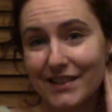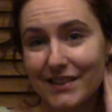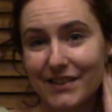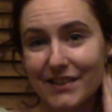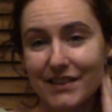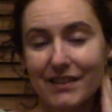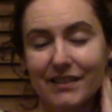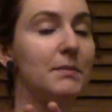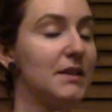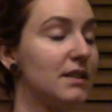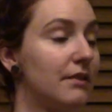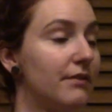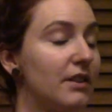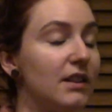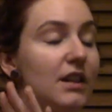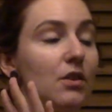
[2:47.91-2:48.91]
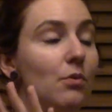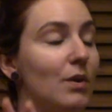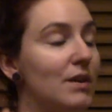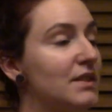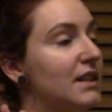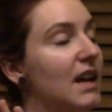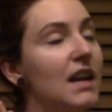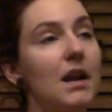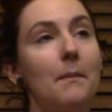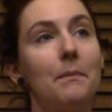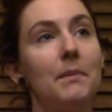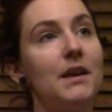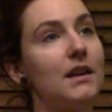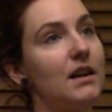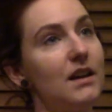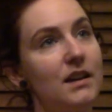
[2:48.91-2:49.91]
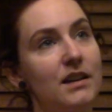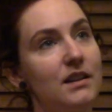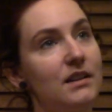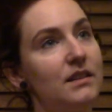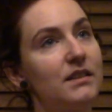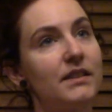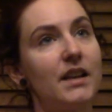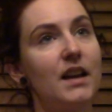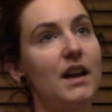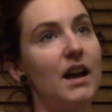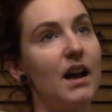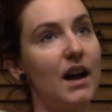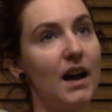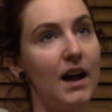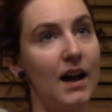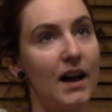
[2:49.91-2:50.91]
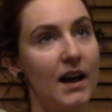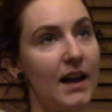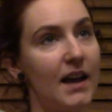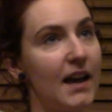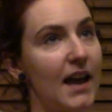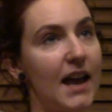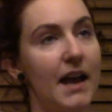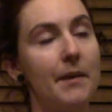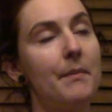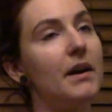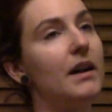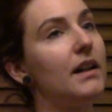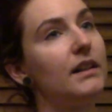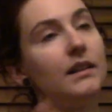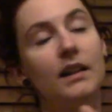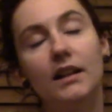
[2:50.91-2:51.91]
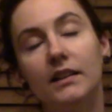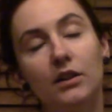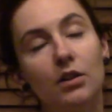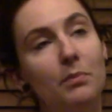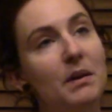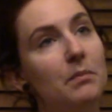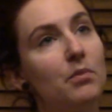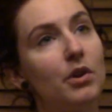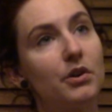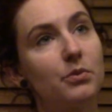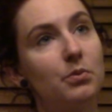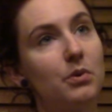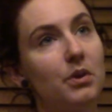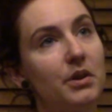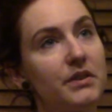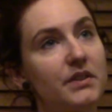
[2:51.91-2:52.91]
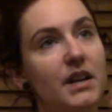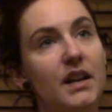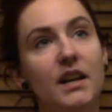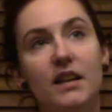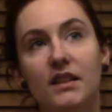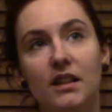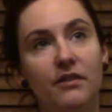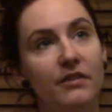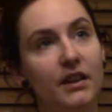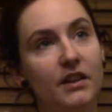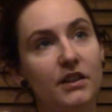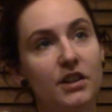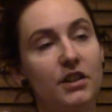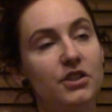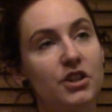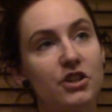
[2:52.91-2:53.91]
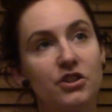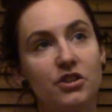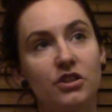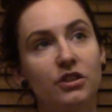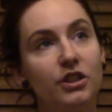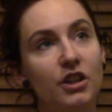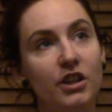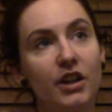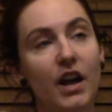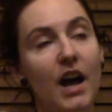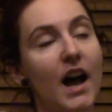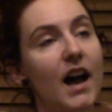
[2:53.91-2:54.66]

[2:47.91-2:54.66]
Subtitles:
Specifically, once again, because I am a little bit more towards the vintage-ish look.